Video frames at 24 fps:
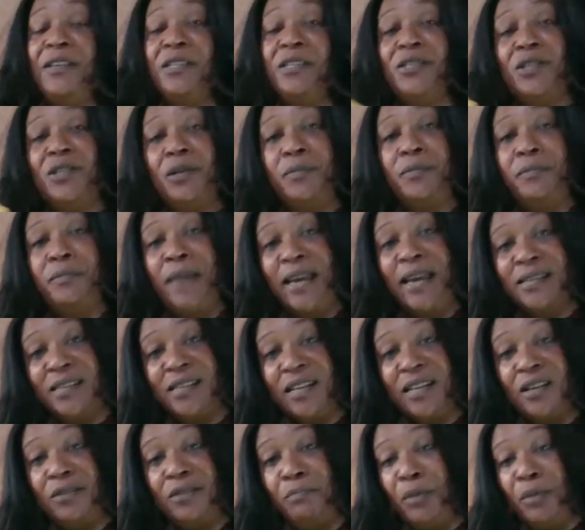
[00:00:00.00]
some
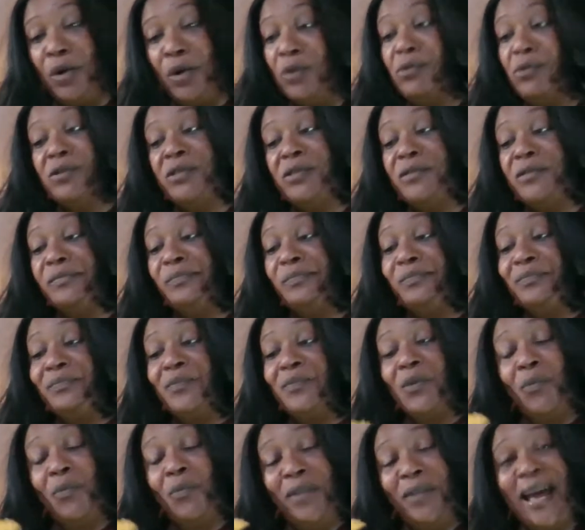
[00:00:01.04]
Mexican bowls
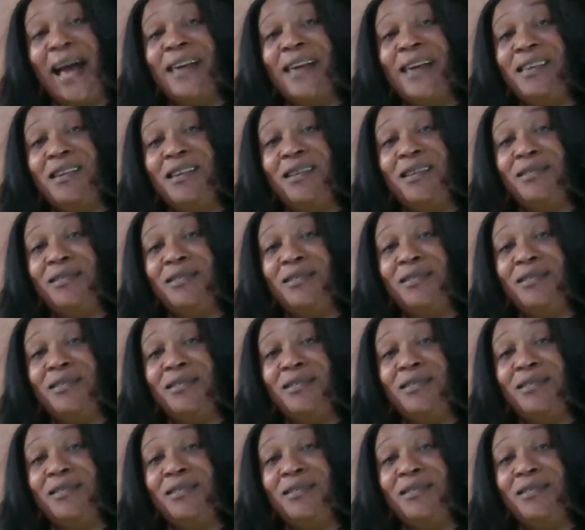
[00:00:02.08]
with ackee on